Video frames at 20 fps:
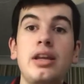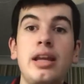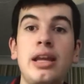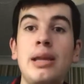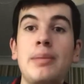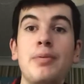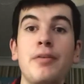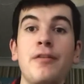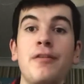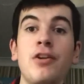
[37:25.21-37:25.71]

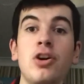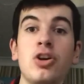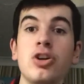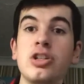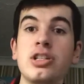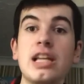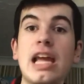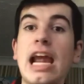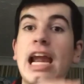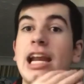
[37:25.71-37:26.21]

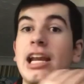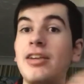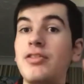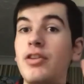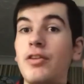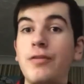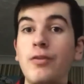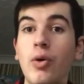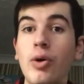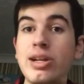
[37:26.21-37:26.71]
prefers any of
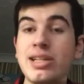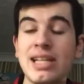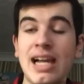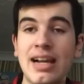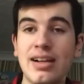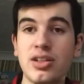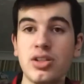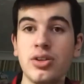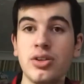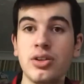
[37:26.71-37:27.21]
the voice
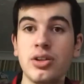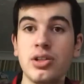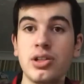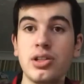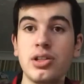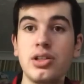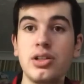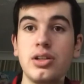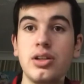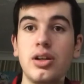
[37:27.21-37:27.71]

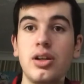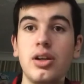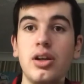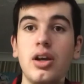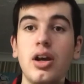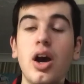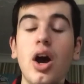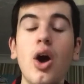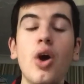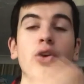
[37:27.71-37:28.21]
actors
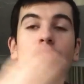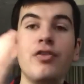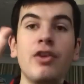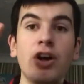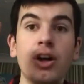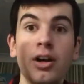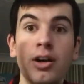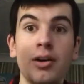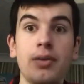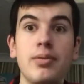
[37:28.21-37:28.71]

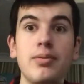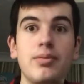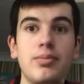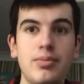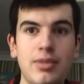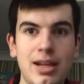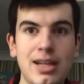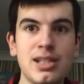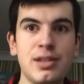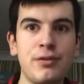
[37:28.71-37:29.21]
over
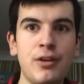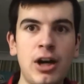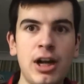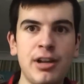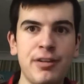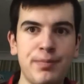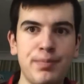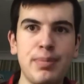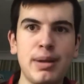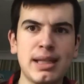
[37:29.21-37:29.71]
his
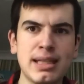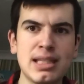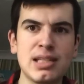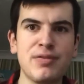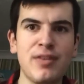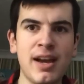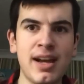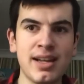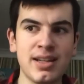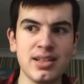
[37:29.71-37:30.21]
5 biggest
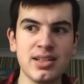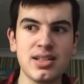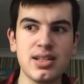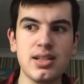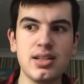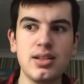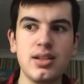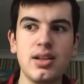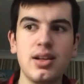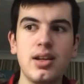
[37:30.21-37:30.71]

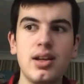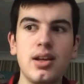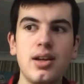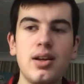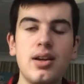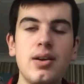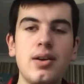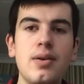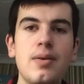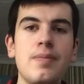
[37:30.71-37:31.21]
fans.
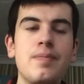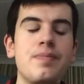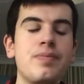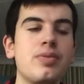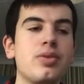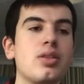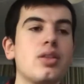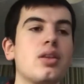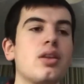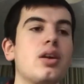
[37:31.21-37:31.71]

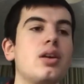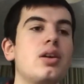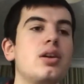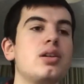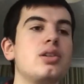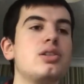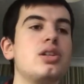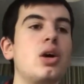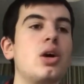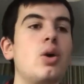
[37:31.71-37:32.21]

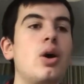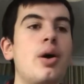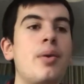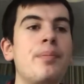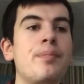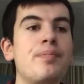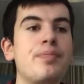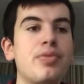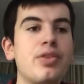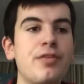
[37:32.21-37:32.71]

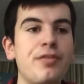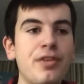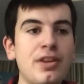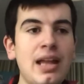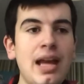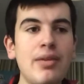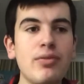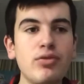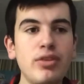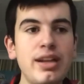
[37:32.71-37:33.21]
So for
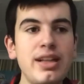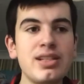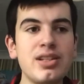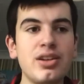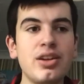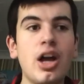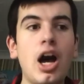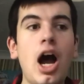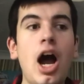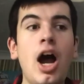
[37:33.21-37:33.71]
that
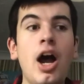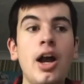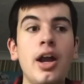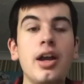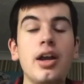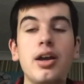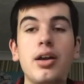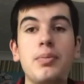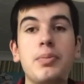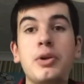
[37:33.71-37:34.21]
reason,
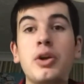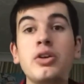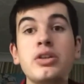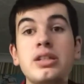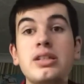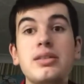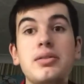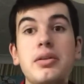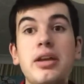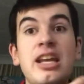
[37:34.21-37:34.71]

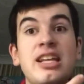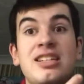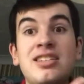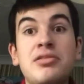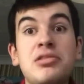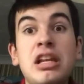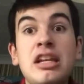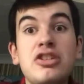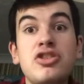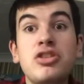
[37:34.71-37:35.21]
because it's
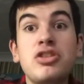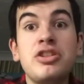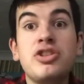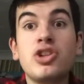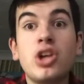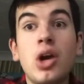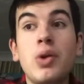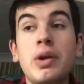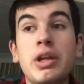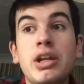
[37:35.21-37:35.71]
literally
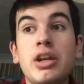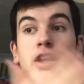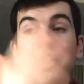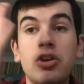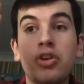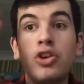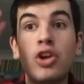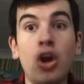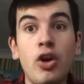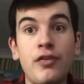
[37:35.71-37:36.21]
showing
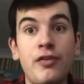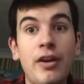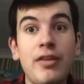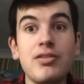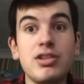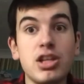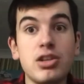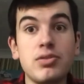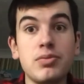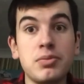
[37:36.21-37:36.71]
no
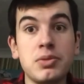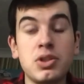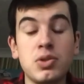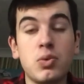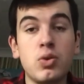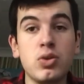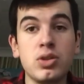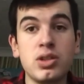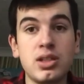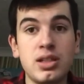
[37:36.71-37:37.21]
favoritism
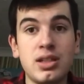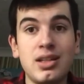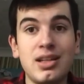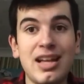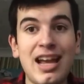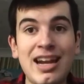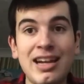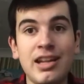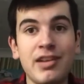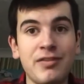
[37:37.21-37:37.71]
towards
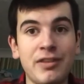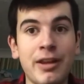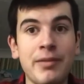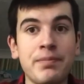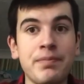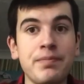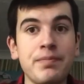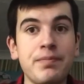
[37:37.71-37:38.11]
any of them.